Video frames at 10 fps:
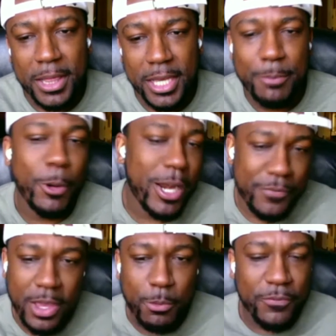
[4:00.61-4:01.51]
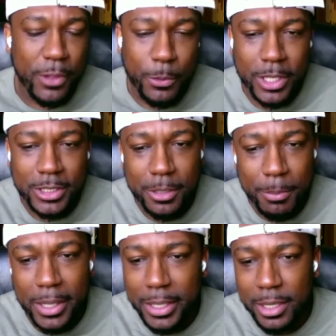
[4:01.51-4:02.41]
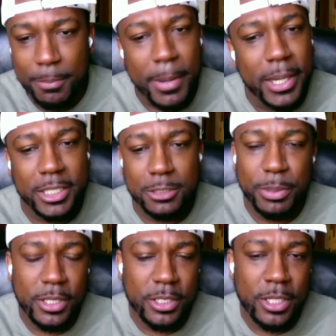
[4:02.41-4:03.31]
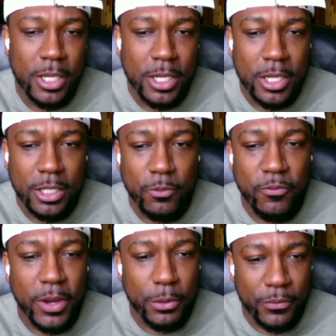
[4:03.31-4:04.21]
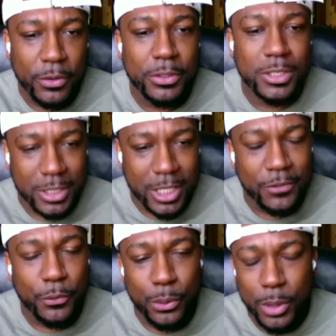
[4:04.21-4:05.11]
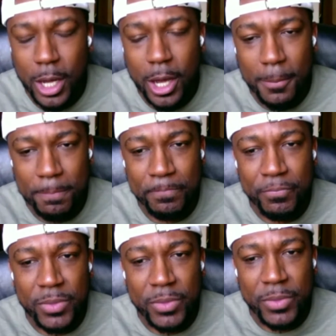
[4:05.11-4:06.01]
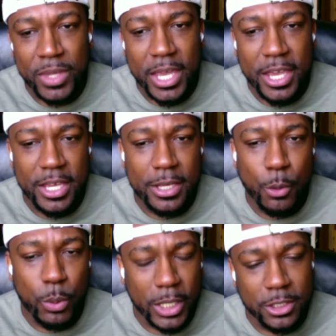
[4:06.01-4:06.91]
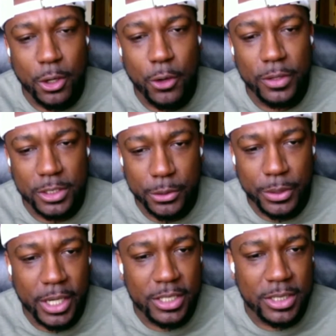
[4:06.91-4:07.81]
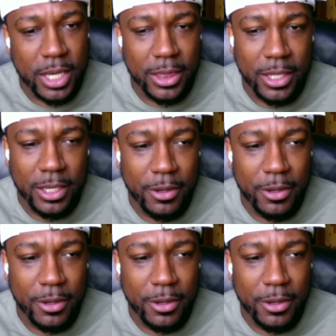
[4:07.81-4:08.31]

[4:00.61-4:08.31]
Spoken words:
then right after that, we flow right into the mic. And the mic has been very, very successful. When I took over the showcase, I think